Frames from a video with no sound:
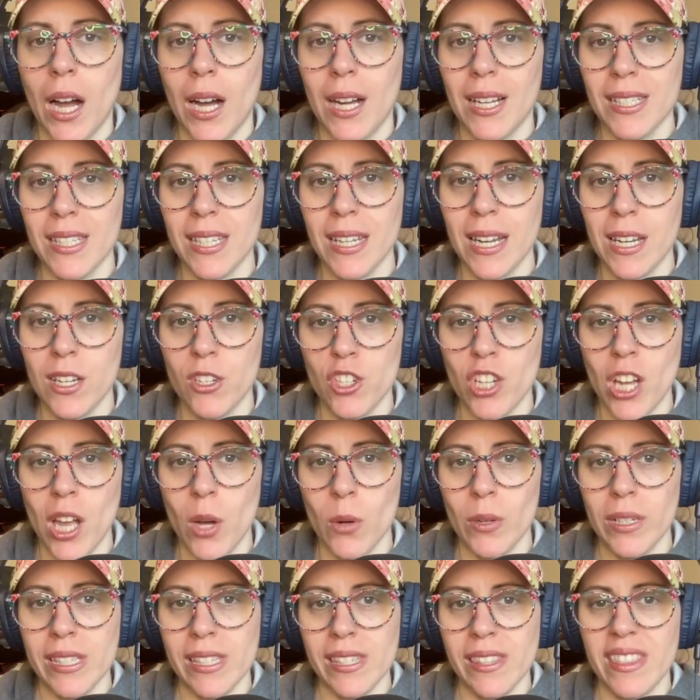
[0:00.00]
On today's
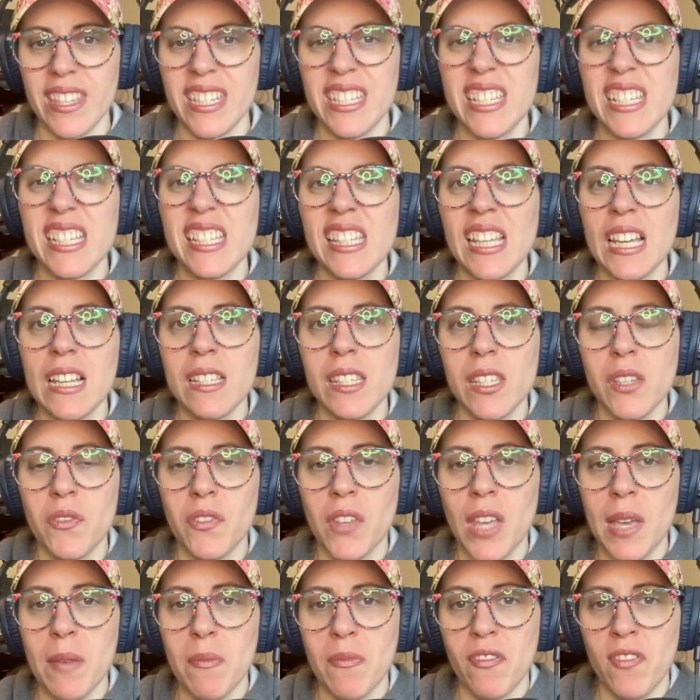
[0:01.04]
show, it's the decisive
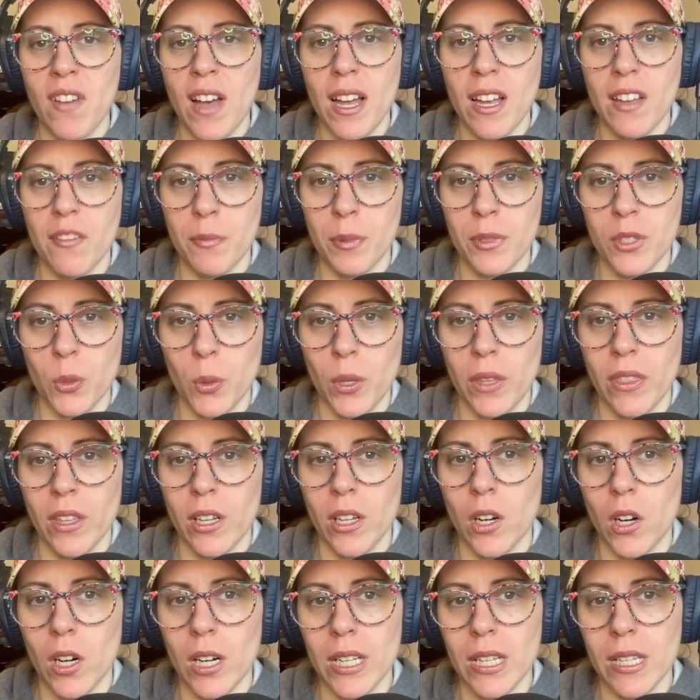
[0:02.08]
Game 5 between the
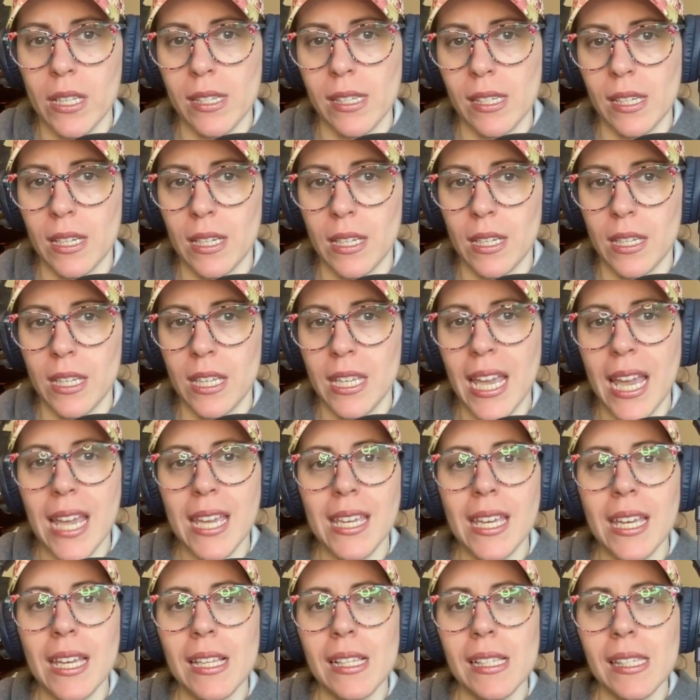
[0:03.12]
Guardians and
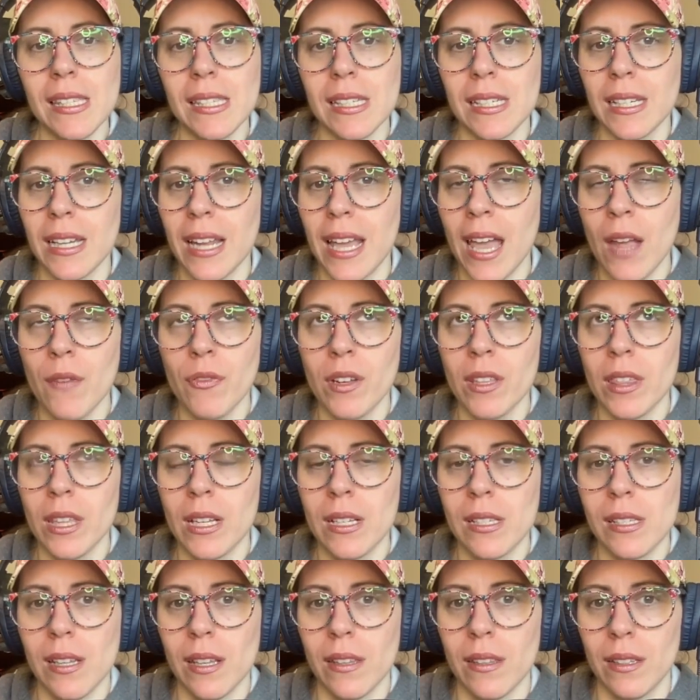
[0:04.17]
Yankees, and everything
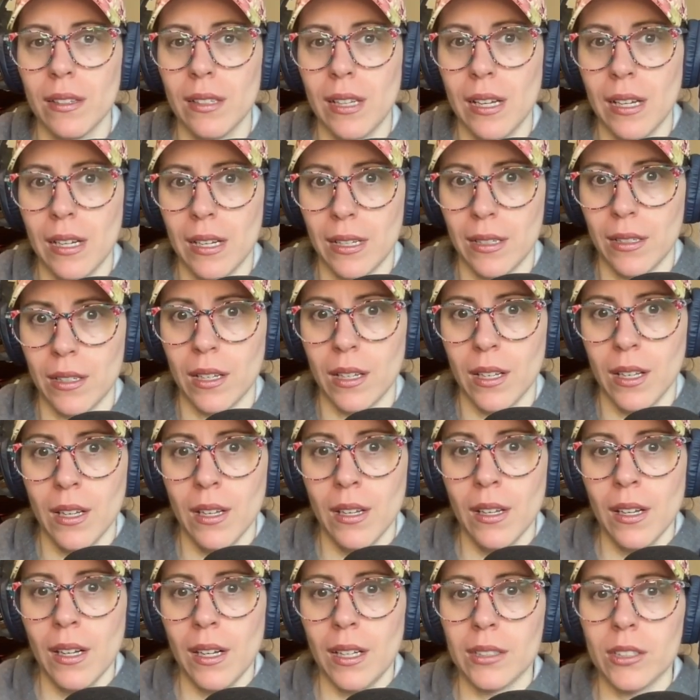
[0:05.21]
is on the line.
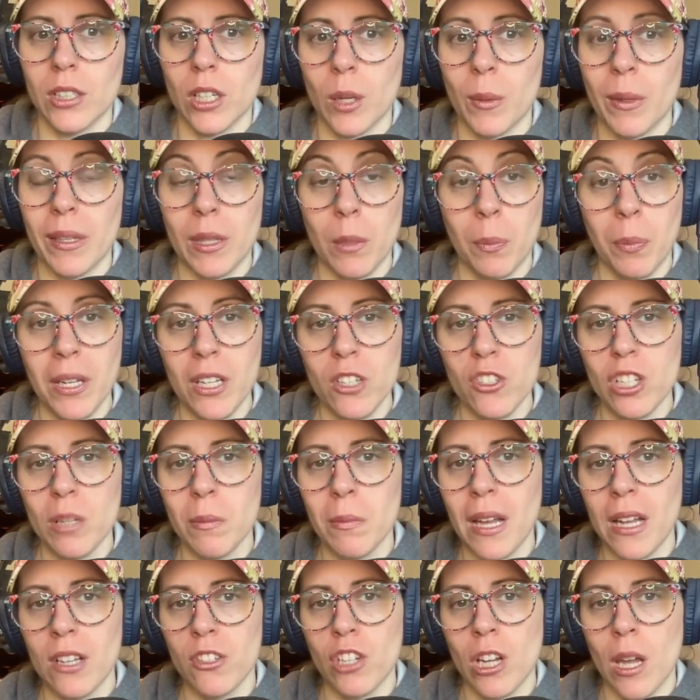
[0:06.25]
I'll talk about the pitching
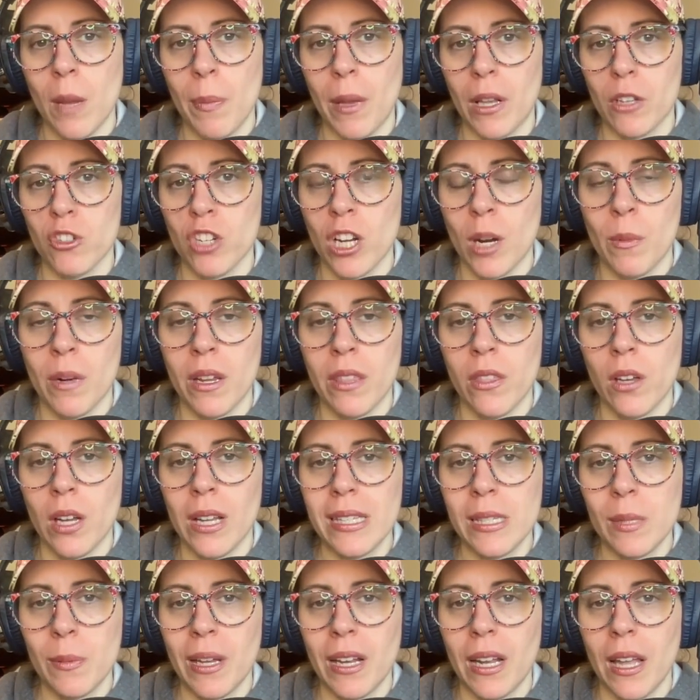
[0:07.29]
matchup, I'll share my
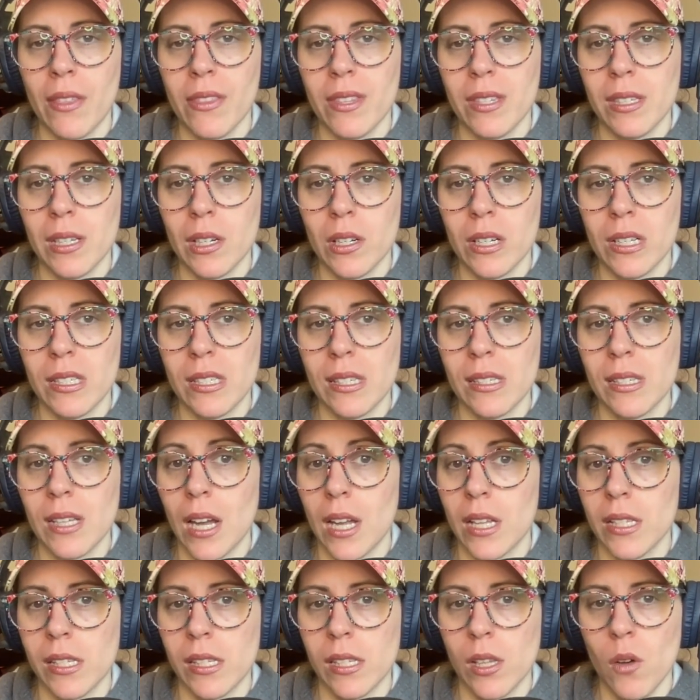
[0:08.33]
thoughts about how the series has
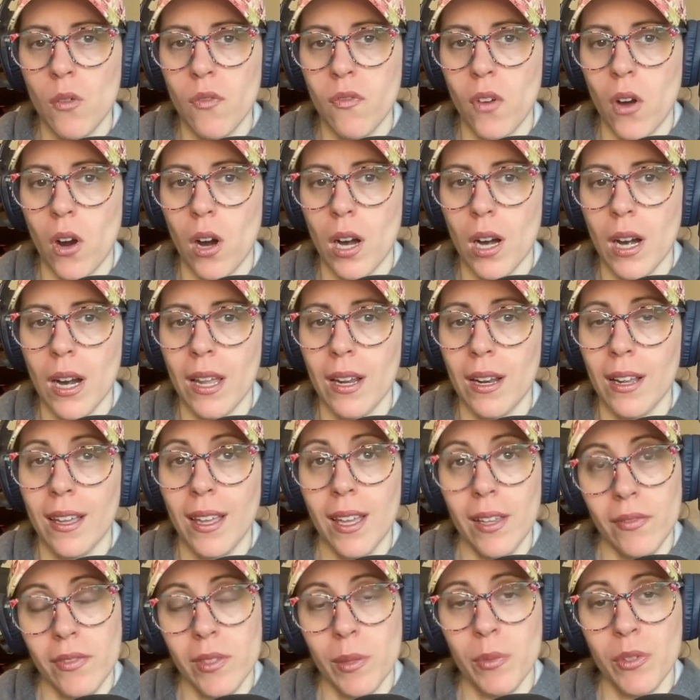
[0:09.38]
gone so far, and I
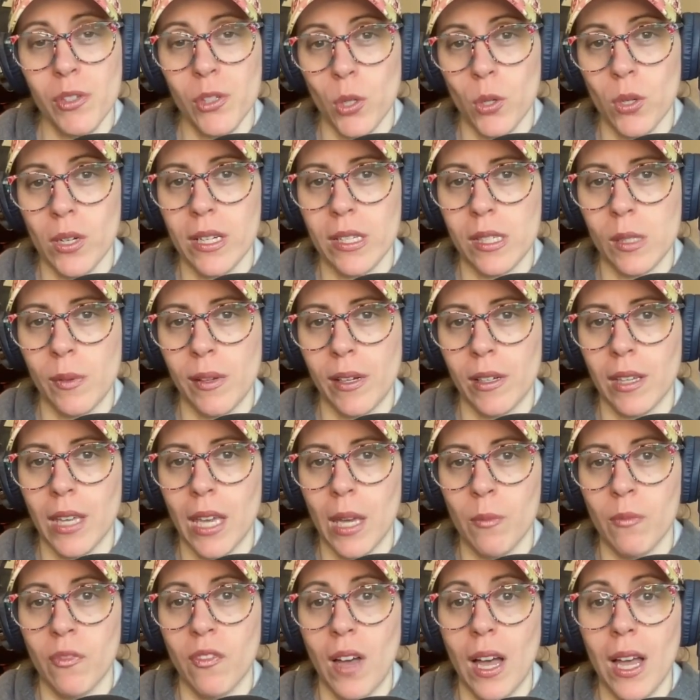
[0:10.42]
have some stories about
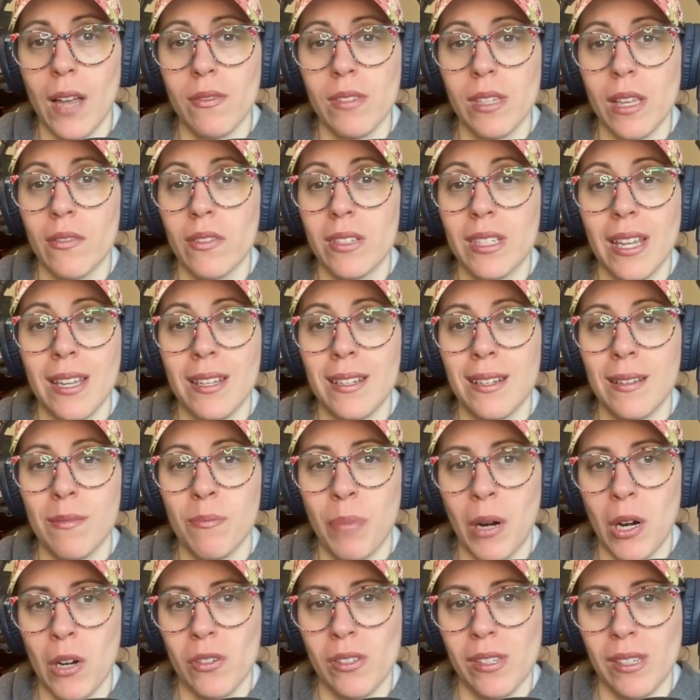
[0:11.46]
Game 5s I've attended in
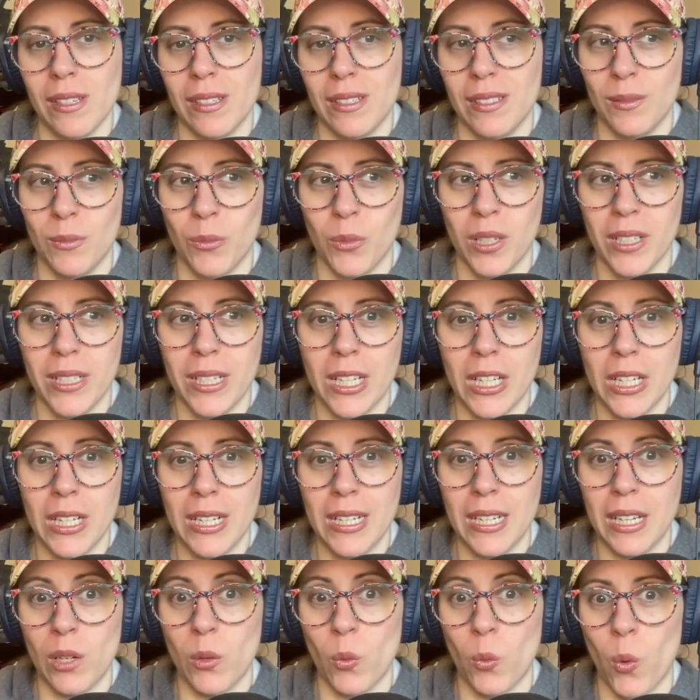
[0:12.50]
person, one
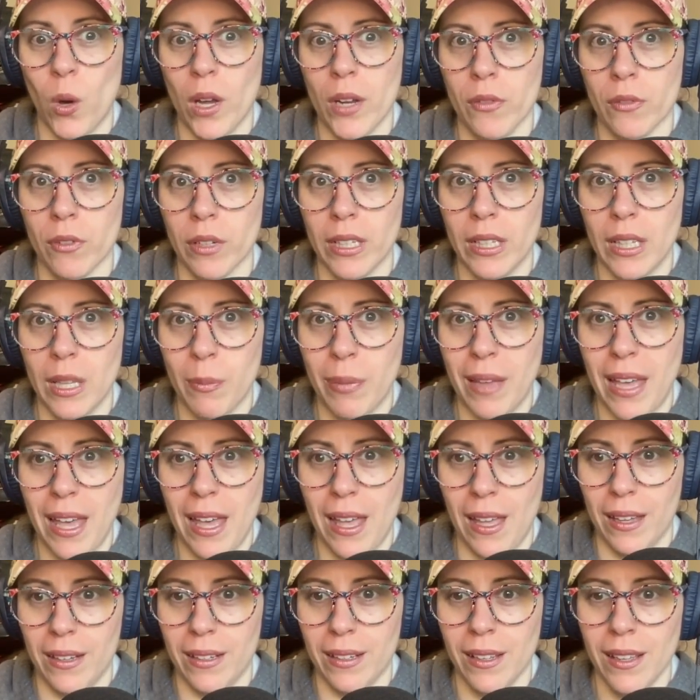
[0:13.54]
good and one really
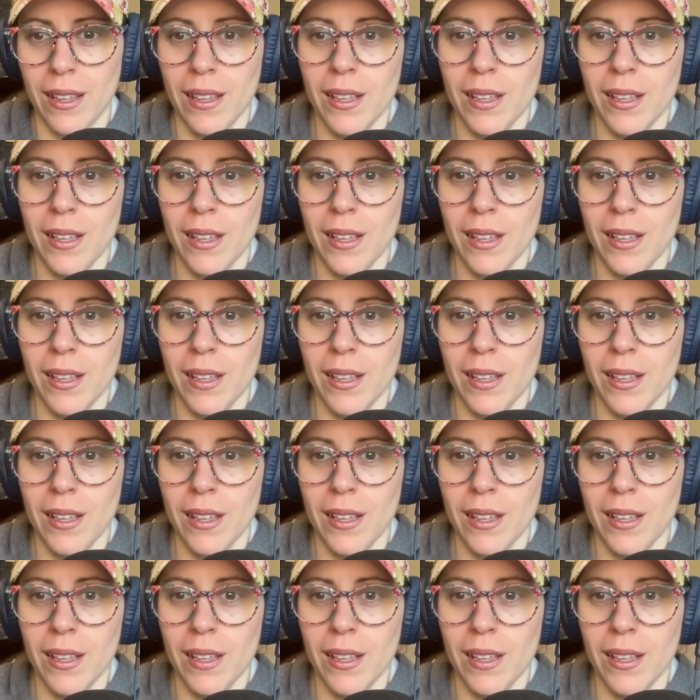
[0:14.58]
bad.